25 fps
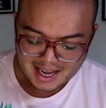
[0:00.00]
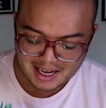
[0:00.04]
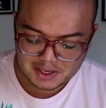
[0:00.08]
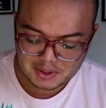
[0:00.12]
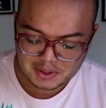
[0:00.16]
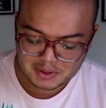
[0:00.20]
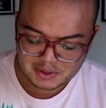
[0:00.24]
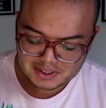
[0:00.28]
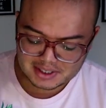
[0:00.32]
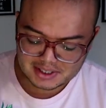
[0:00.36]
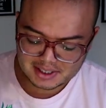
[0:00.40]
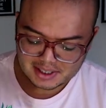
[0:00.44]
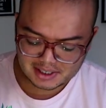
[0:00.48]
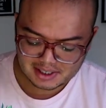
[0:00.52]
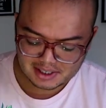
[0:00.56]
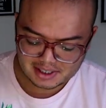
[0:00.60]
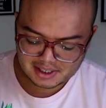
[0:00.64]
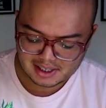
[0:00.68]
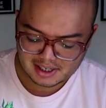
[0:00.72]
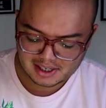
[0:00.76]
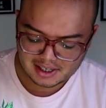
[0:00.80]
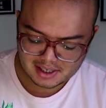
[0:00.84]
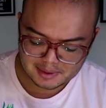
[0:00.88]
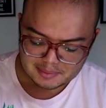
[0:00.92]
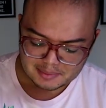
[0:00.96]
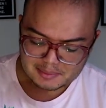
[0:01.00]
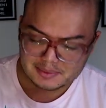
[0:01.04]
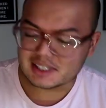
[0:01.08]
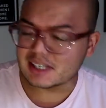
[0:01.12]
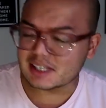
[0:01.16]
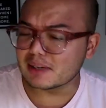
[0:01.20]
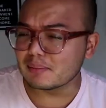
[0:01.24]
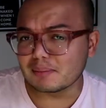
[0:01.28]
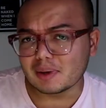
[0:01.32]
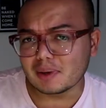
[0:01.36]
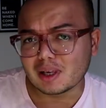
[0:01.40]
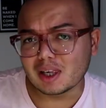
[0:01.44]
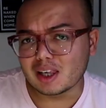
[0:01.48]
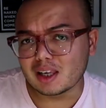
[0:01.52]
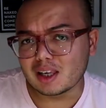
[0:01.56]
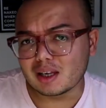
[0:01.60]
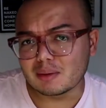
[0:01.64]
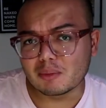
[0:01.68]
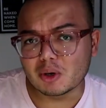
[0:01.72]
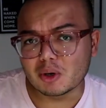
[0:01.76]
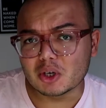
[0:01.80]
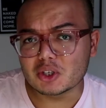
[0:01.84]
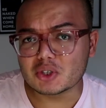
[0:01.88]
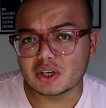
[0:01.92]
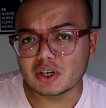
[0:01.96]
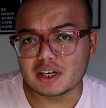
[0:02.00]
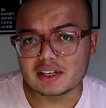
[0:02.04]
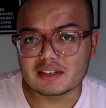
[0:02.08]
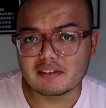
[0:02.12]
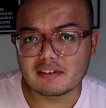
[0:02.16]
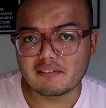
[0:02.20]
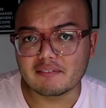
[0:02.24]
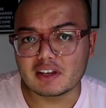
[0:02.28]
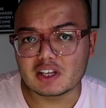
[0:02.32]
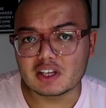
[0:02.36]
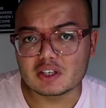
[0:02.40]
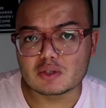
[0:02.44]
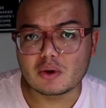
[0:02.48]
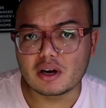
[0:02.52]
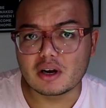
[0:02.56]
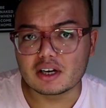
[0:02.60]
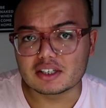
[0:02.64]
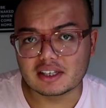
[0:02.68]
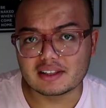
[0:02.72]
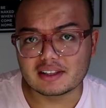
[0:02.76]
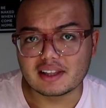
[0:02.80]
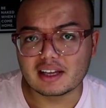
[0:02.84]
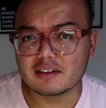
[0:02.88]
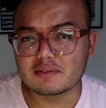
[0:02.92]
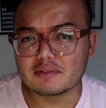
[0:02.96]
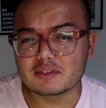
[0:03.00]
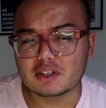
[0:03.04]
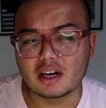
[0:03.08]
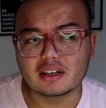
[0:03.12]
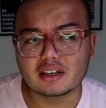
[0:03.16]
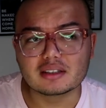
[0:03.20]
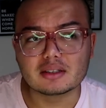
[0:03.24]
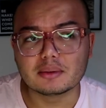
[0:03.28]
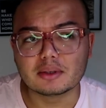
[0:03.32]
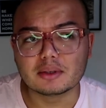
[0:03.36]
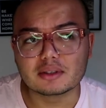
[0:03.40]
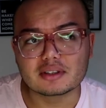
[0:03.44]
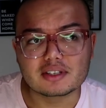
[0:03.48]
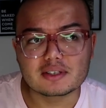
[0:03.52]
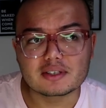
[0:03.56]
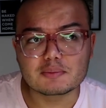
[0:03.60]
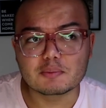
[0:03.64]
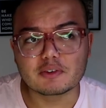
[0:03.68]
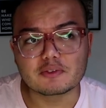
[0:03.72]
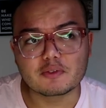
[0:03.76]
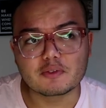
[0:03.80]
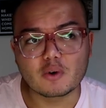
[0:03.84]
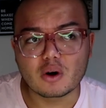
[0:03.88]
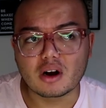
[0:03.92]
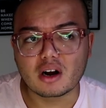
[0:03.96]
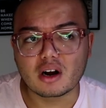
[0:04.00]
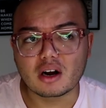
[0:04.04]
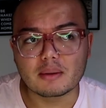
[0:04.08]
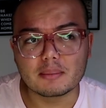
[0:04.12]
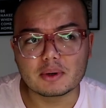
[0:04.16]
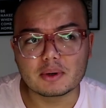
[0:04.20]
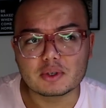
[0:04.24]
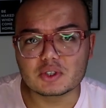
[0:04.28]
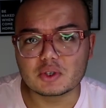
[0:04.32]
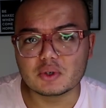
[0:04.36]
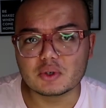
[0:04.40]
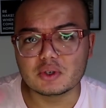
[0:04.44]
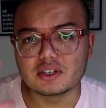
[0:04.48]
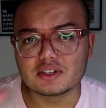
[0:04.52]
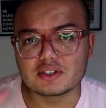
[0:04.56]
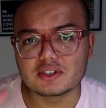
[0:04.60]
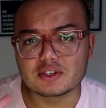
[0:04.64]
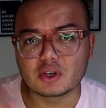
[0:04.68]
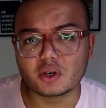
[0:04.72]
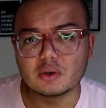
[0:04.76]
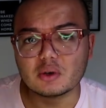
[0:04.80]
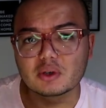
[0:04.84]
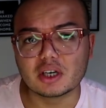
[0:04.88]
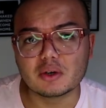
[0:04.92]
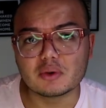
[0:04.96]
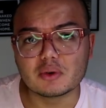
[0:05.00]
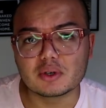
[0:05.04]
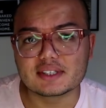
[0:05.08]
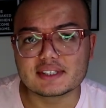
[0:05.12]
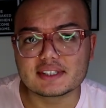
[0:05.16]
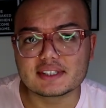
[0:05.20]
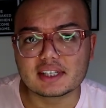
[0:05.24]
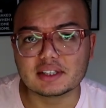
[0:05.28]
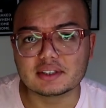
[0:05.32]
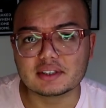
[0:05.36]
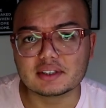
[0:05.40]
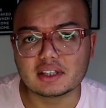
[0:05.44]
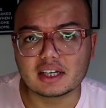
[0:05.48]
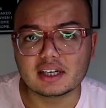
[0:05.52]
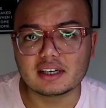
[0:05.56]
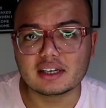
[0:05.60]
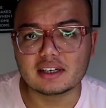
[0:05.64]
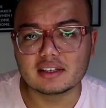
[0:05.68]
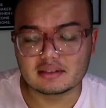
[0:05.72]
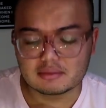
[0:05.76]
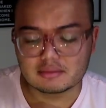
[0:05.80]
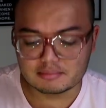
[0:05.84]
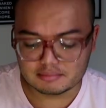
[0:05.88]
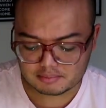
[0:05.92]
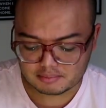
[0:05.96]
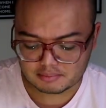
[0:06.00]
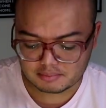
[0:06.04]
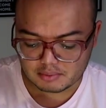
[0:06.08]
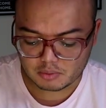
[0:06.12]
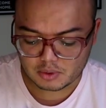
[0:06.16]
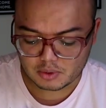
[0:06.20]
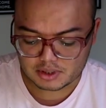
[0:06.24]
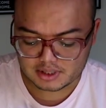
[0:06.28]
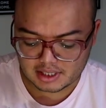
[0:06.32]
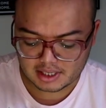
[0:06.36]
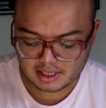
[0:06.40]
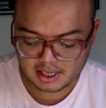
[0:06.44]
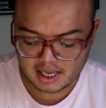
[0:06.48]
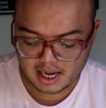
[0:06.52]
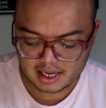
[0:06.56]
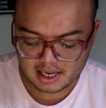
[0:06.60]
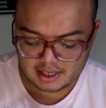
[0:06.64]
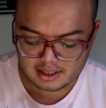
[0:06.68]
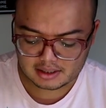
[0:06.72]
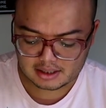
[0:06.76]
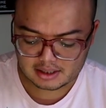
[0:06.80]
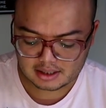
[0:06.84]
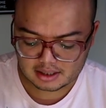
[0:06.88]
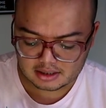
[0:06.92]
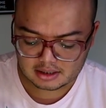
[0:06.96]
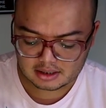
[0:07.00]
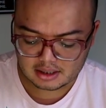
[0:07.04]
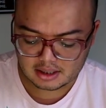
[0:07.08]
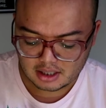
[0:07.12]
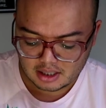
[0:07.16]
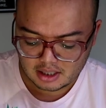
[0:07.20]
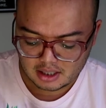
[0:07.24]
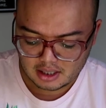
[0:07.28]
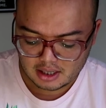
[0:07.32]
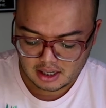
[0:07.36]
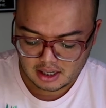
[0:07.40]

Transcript: I used a simple moisturizing face wash. I think I've talked about this before, about 2 years ago when I was still was in Canada.